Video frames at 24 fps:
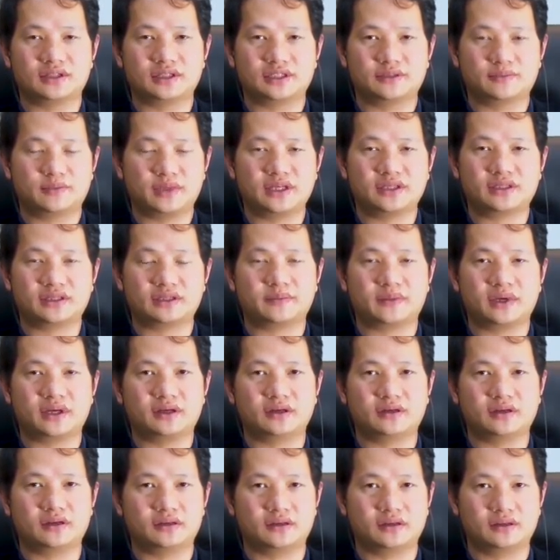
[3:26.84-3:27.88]
speed of
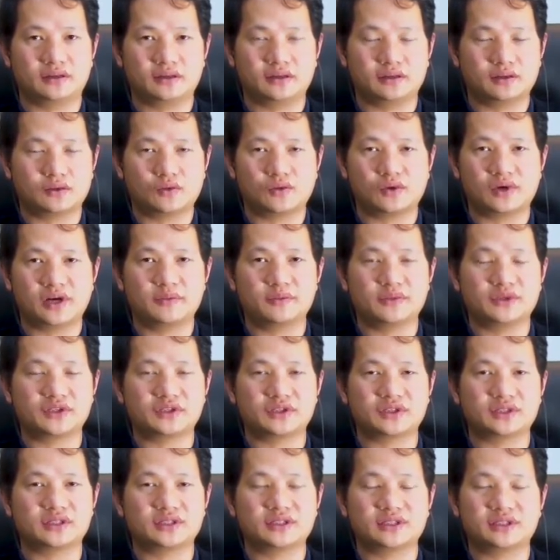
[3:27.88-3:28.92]
acquiring
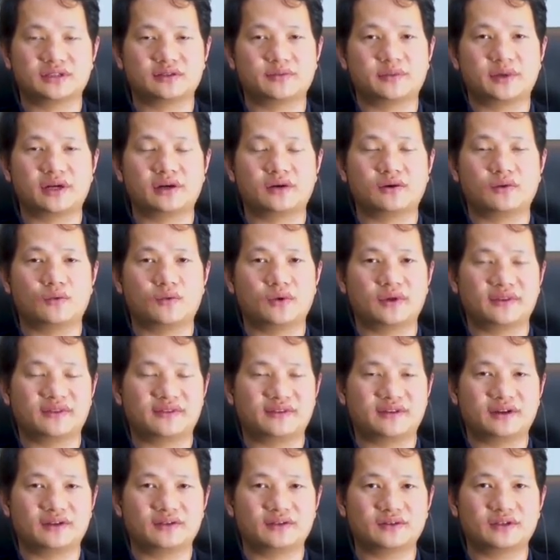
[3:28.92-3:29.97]
merchants at about
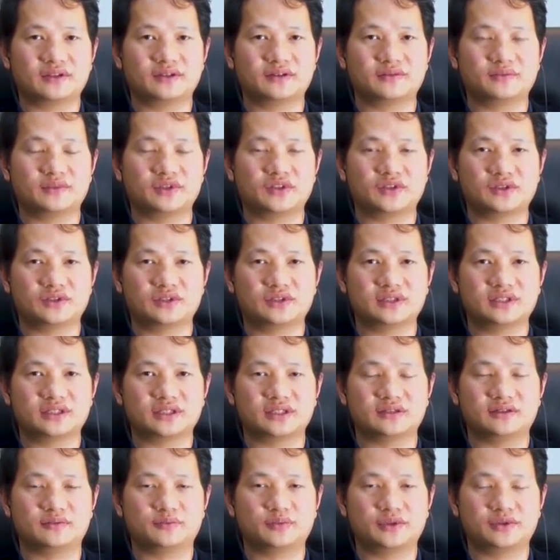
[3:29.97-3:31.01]
1,000 merchants
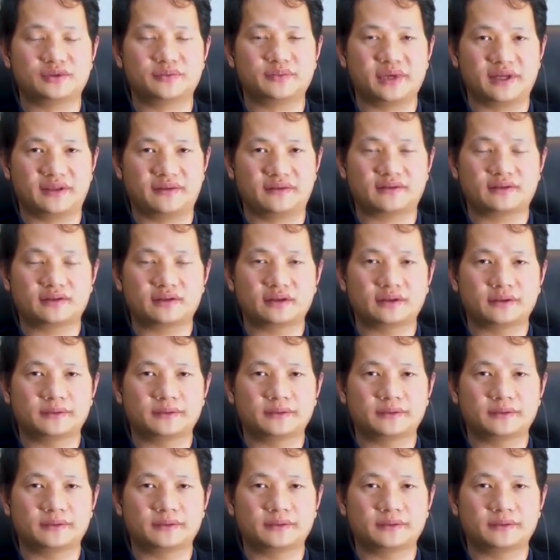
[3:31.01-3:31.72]
per month.